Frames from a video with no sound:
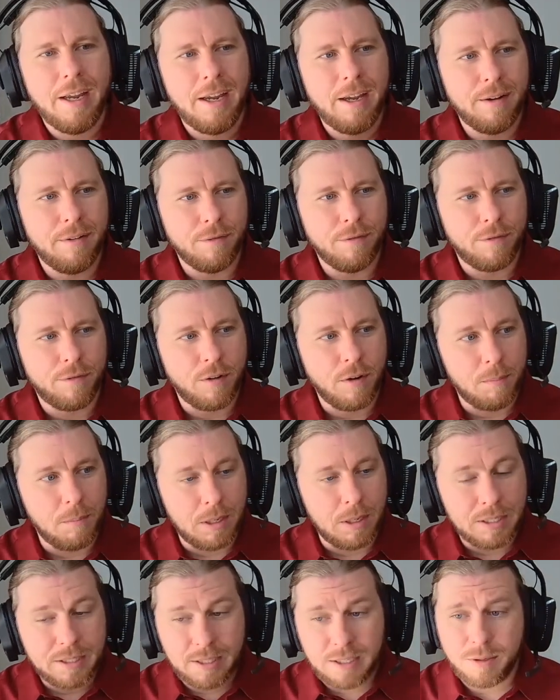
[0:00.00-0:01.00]
And from
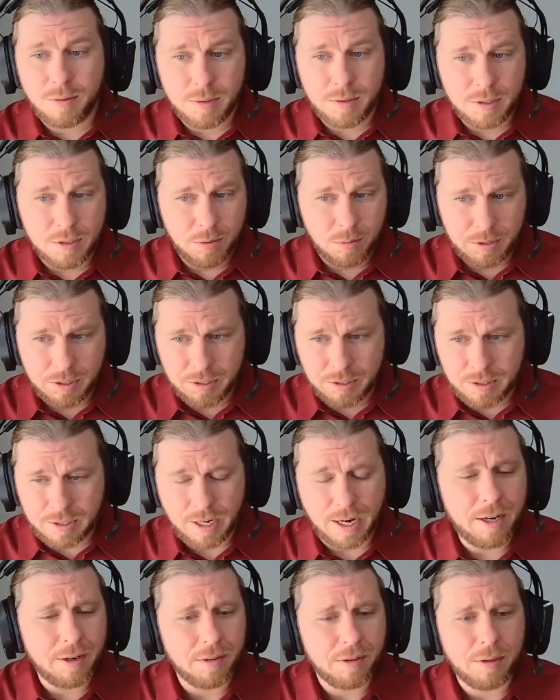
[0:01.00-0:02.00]
my seed crystal, which
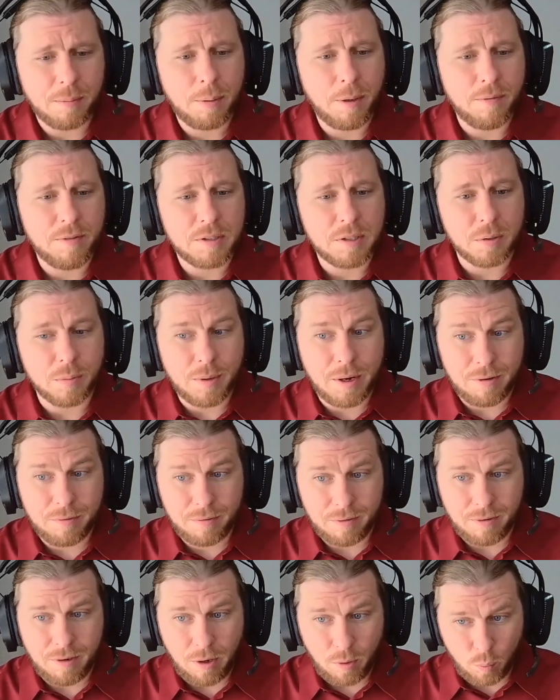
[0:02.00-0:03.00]
entirely pivots
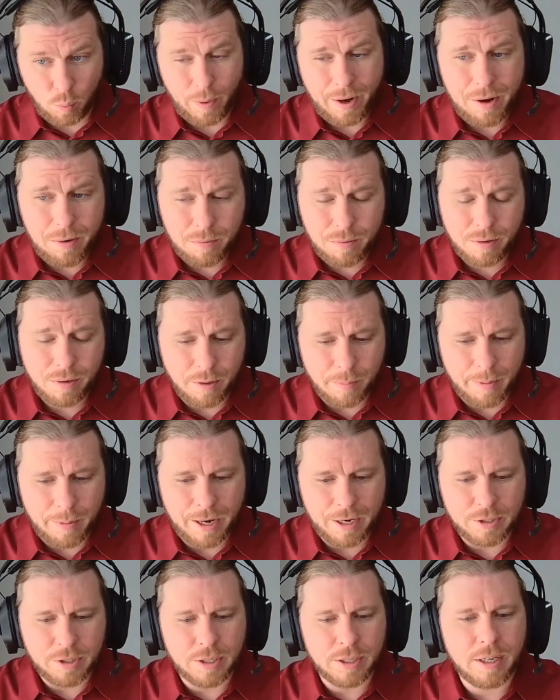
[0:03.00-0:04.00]
around the
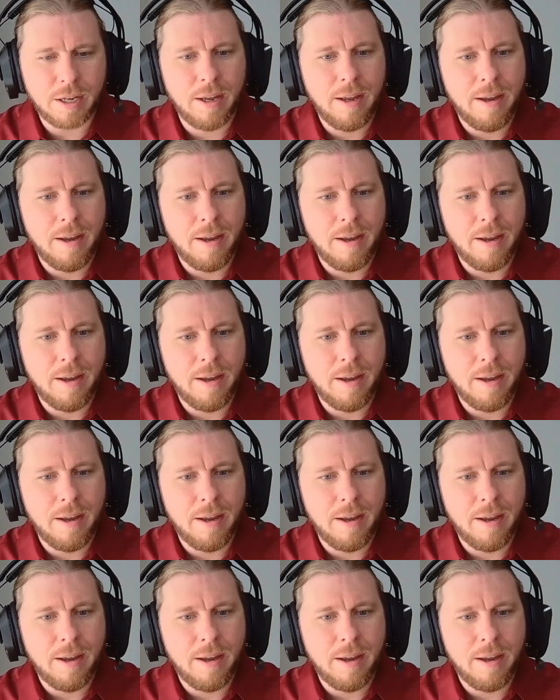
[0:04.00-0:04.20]
magic,